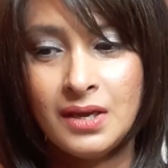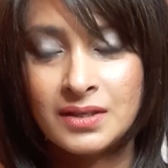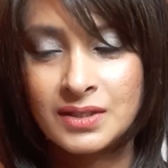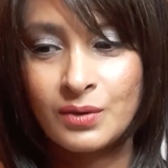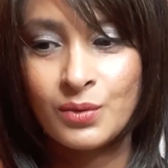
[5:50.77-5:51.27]

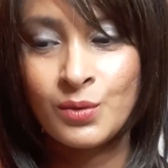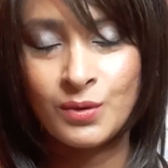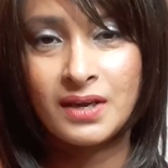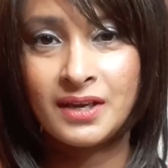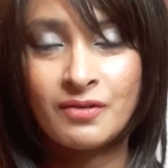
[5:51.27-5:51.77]
So
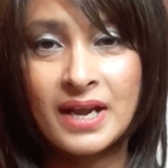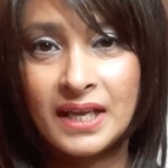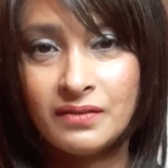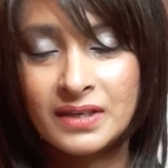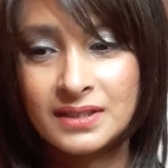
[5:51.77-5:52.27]
all I
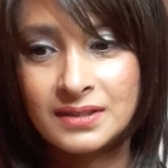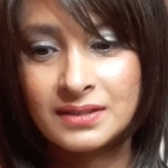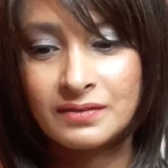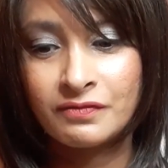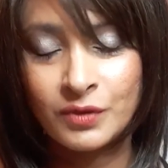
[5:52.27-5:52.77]
crave
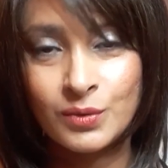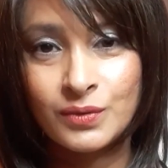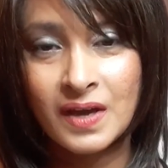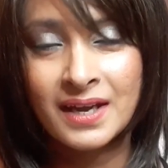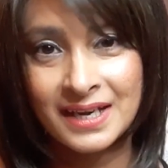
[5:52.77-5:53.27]
is
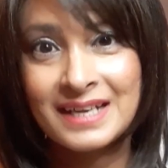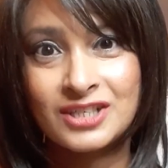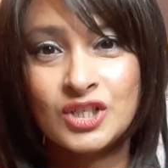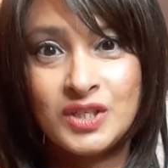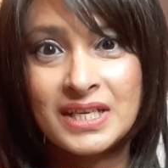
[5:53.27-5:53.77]
food that I can
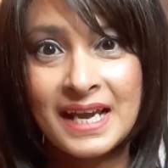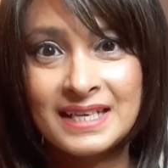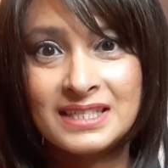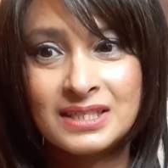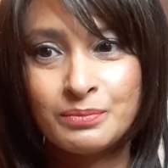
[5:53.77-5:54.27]
actually
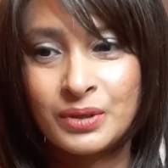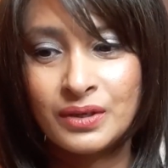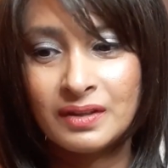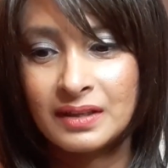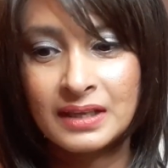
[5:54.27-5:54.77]
taste. But
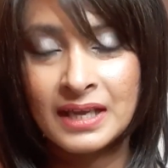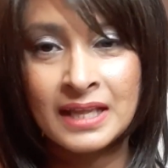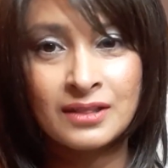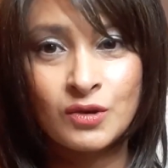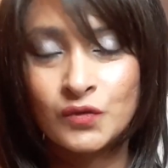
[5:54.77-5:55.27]

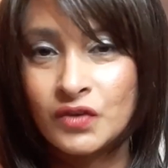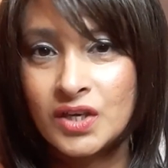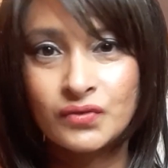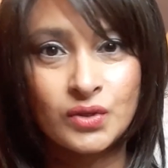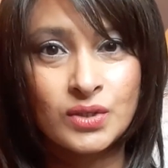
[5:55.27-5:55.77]
in those
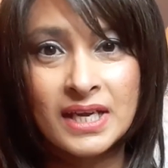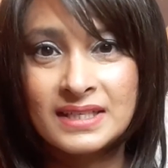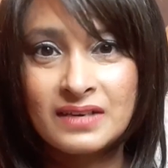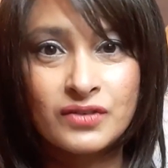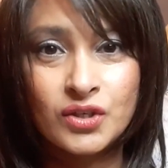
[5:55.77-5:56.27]
first few days
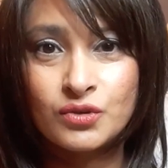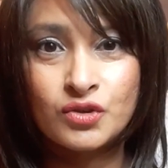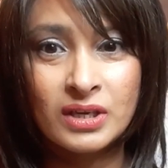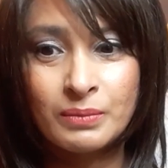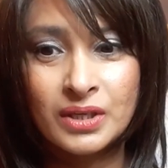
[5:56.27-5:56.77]
after your
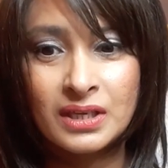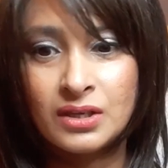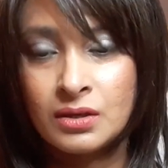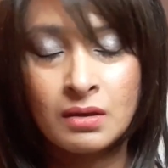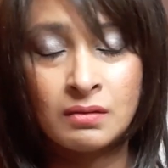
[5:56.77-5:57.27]
treatment,
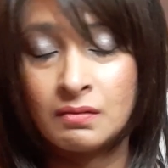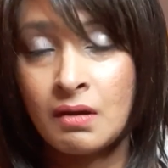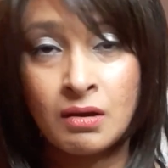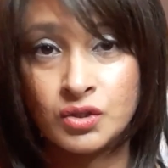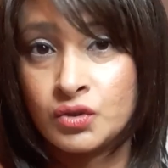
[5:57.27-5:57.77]

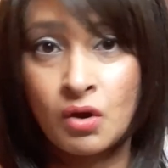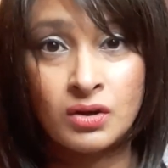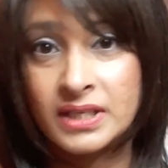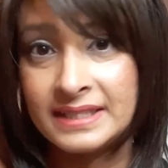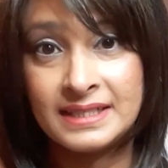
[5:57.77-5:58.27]
I just can't
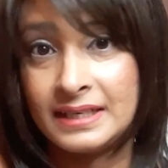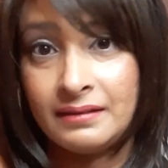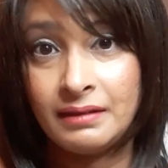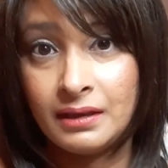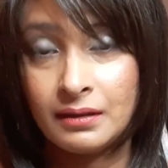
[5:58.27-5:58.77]
taste
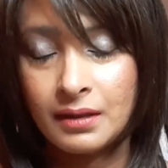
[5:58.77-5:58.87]
anything.